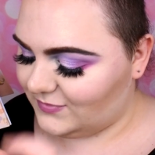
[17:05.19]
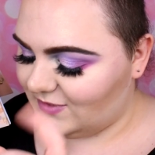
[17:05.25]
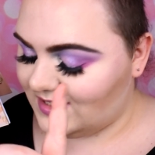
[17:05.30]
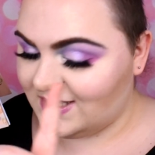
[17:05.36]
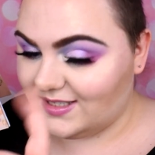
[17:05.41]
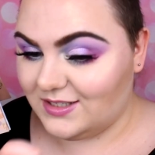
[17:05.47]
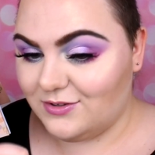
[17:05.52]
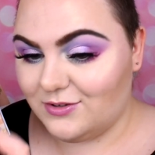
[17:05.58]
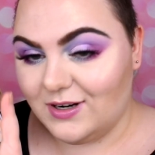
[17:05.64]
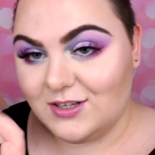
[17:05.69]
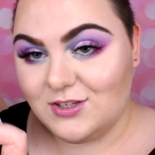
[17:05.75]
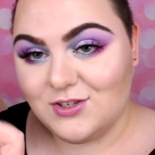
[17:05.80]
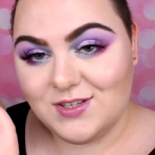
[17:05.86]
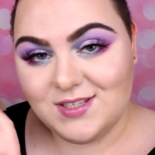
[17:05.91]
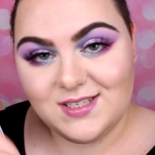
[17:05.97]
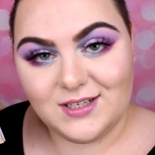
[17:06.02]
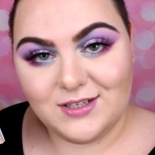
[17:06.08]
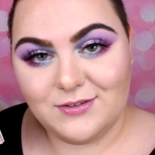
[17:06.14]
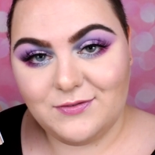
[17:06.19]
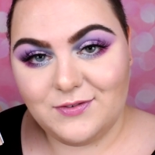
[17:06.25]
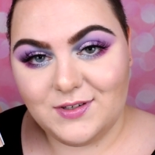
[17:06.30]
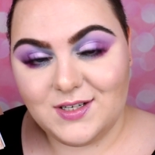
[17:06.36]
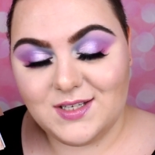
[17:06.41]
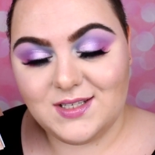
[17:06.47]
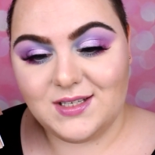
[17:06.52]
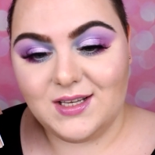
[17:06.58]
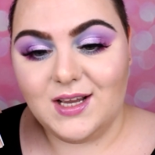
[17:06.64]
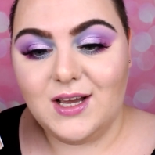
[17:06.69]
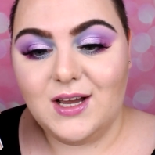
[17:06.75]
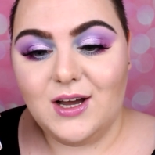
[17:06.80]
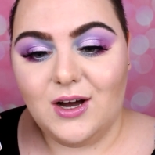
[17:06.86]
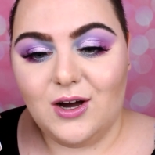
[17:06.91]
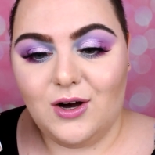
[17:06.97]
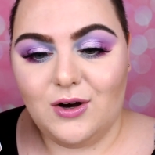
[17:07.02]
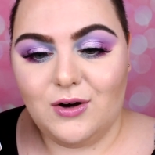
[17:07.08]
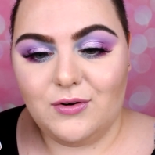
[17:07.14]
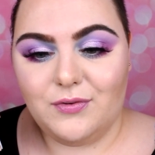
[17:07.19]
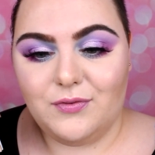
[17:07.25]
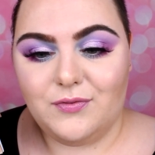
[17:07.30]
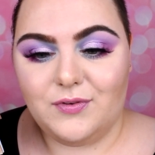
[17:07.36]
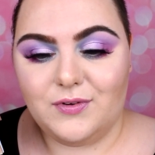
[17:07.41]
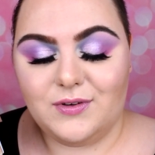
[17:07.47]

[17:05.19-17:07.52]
scratch surface of